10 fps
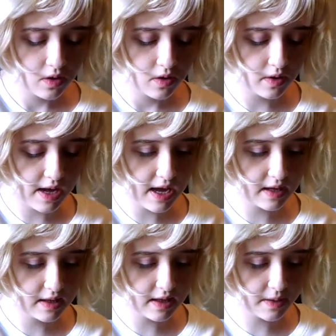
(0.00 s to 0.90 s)
So
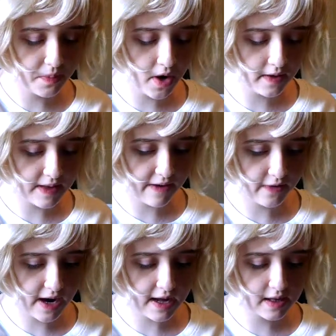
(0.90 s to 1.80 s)
next is a part that
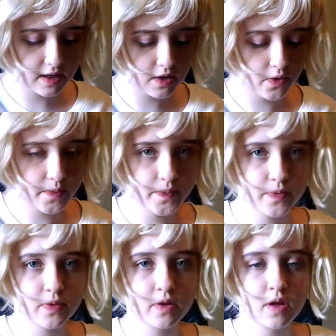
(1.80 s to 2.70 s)
I forgot to do.
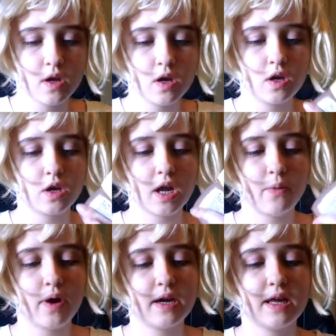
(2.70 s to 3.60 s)
You're going
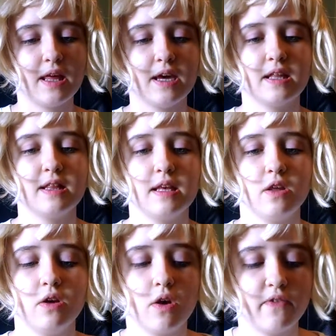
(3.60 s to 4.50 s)
to want to get like
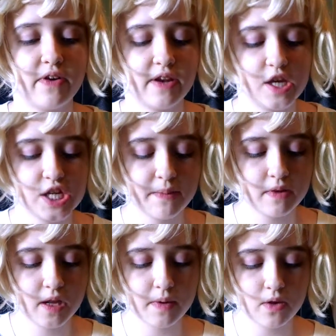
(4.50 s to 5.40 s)
concealer or foundation. I'm
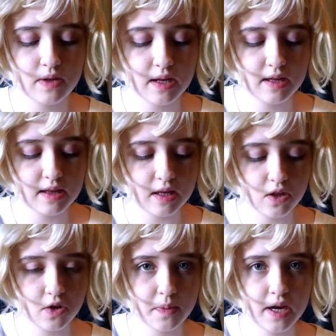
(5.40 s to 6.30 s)
just going to be using
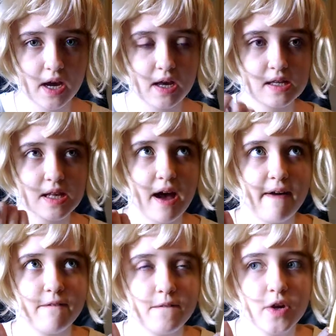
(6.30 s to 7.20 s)
concealer because
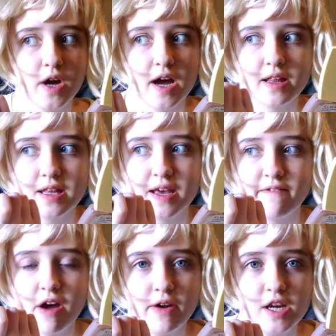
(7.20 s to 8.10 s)
I forgot to
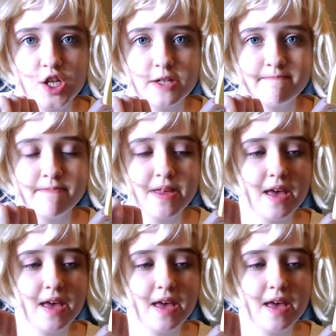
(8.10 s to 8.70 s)
get foundation.